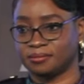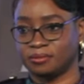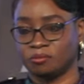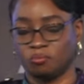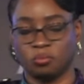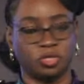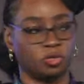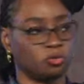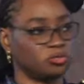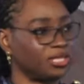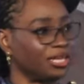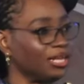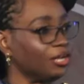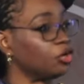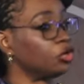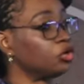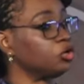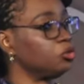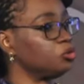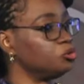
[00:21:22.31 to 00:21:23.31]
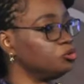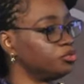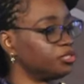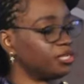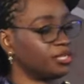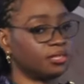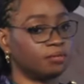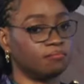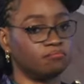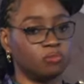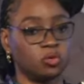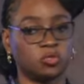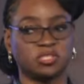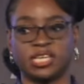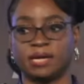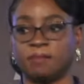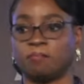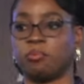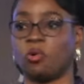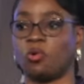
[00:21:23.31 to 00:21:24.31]
We don't include the most
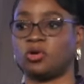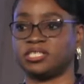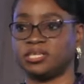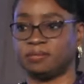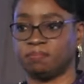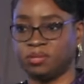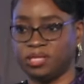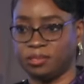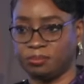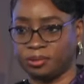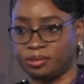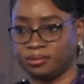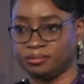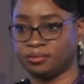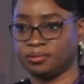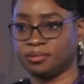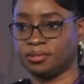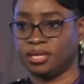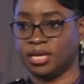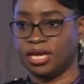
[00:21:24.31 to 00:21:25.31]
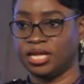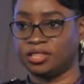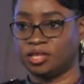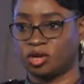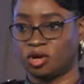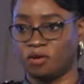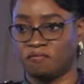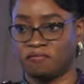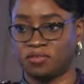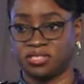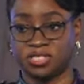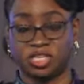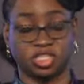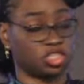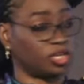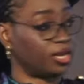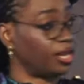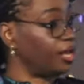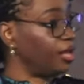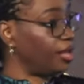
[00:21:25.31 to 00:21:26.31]
important people in the
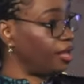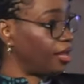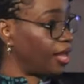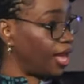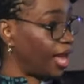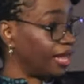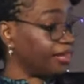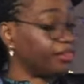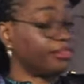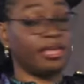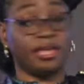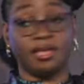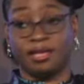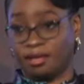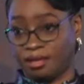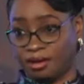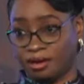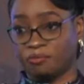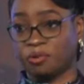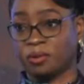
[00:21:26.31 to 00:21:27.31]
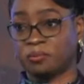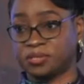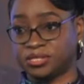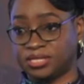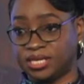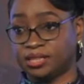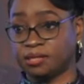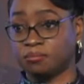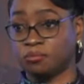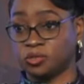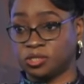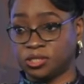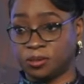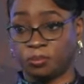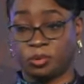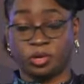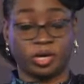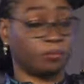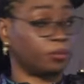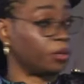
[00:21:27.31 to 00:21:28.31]
conversation, and they represent the most
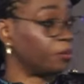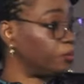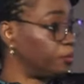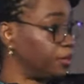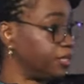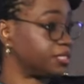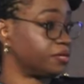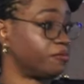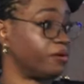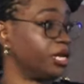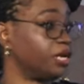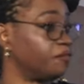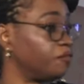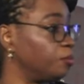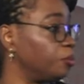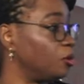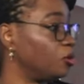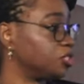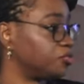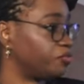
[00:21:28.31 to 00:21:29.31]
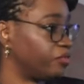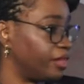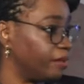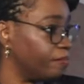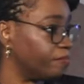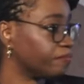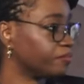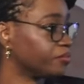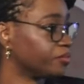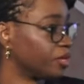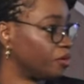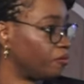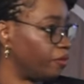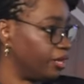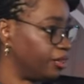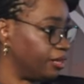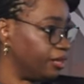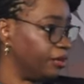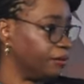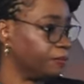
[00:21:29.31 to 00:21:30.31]
important people. Please, a round of applause for them right
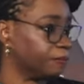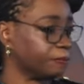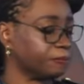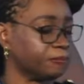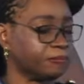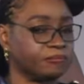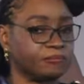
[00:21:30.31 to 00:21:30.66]
there.